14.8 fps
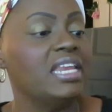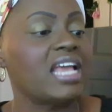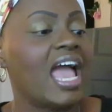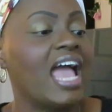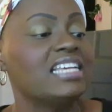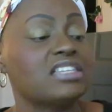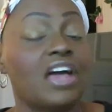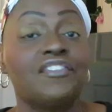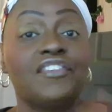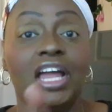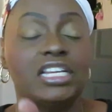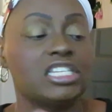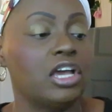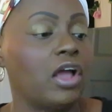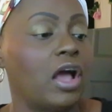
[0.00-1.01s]
and it has, I forgot to
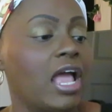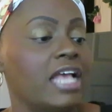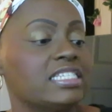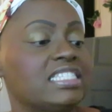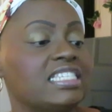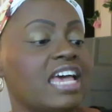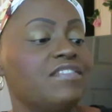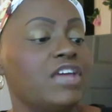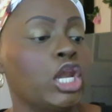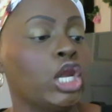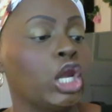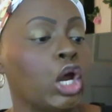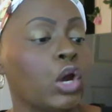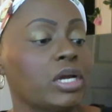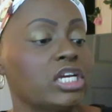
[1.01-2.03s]
tell y'all, it has seven
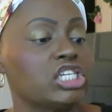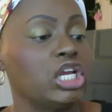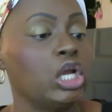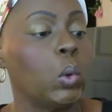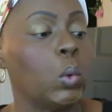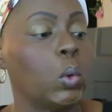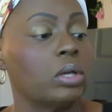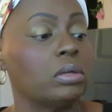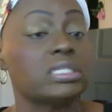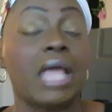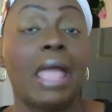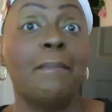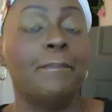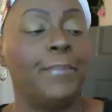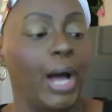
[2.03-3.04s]
nourishing oils
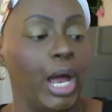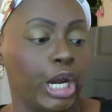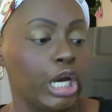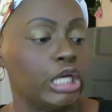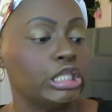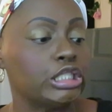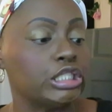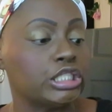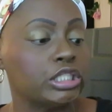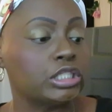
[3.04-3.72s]
and butters.